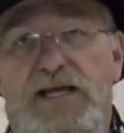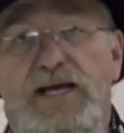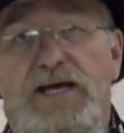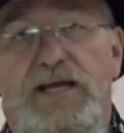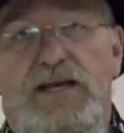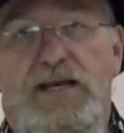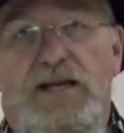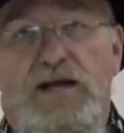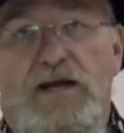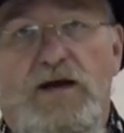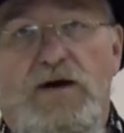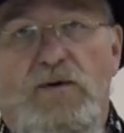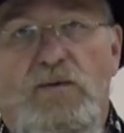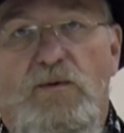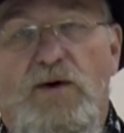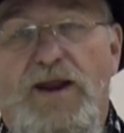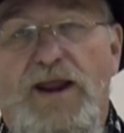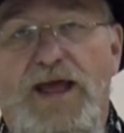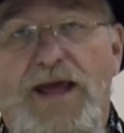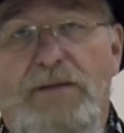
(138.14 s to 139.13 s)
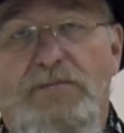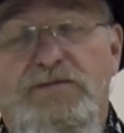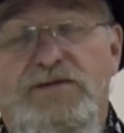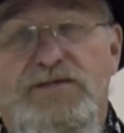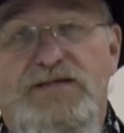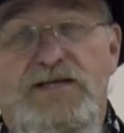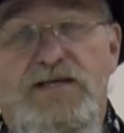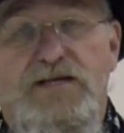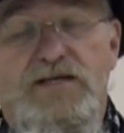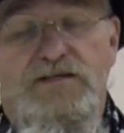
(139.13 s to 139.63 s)
it, what
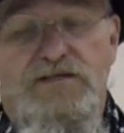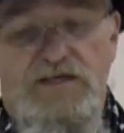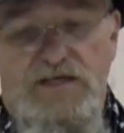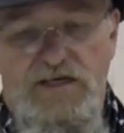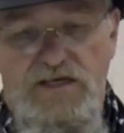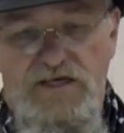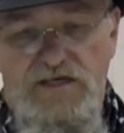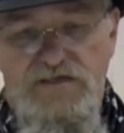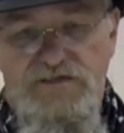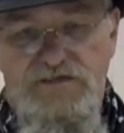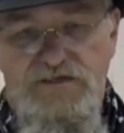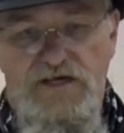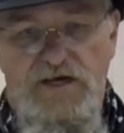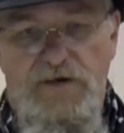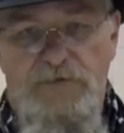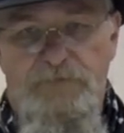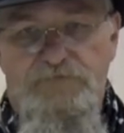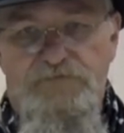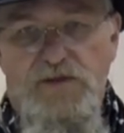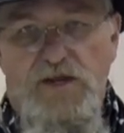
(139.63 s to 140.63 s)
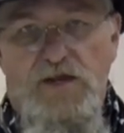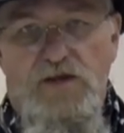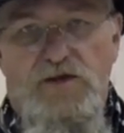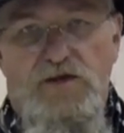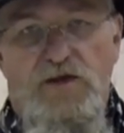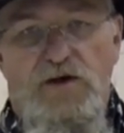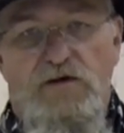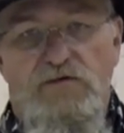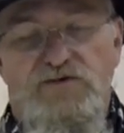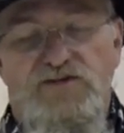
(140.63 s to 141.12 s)
happens is, is uh,
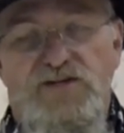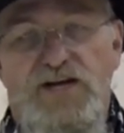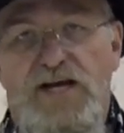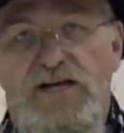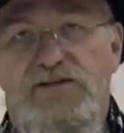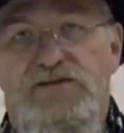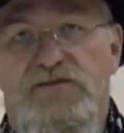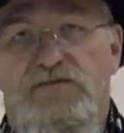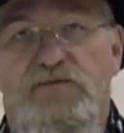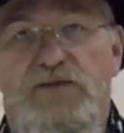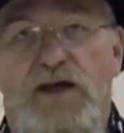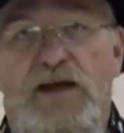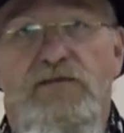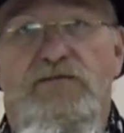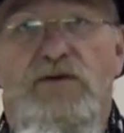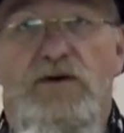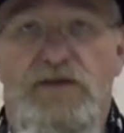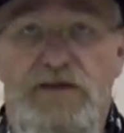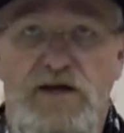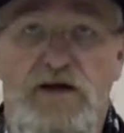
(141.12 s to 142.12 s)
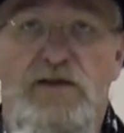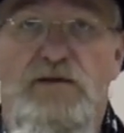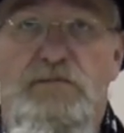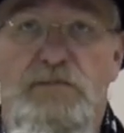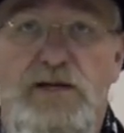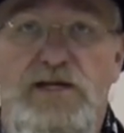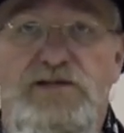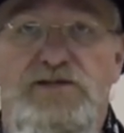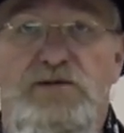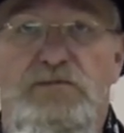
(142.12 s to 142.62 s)
you don't change the flavor of the other
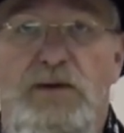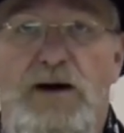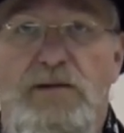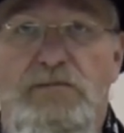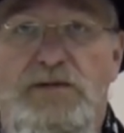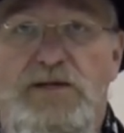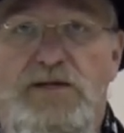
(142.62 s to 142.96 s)
meat you might be